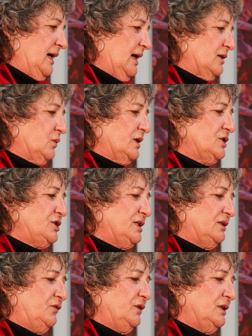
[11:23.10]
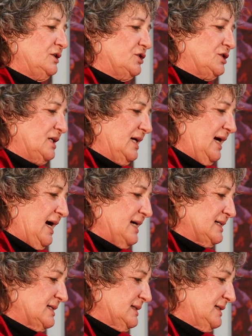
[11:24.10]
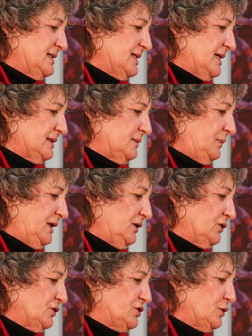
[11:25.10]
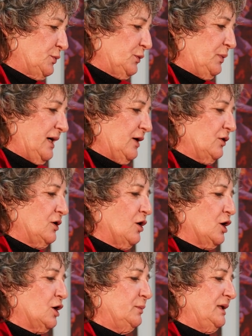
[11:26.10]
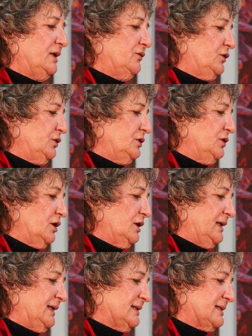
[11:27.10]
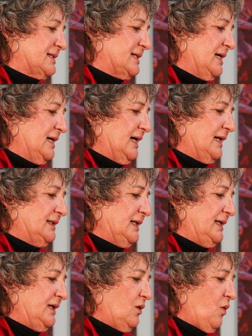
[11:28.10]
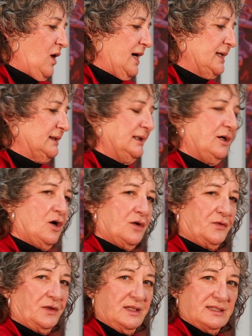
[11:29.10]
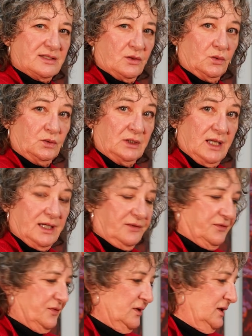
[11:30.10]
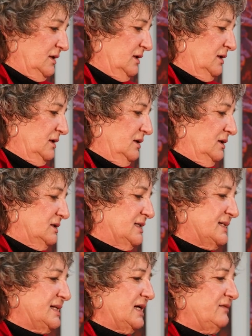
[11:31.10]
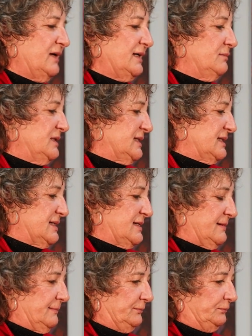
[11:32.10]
And when she'd finished, Aslan sent Peter to prepare an army of good Narnians, and then he quietly offered his own life to save Edmund's.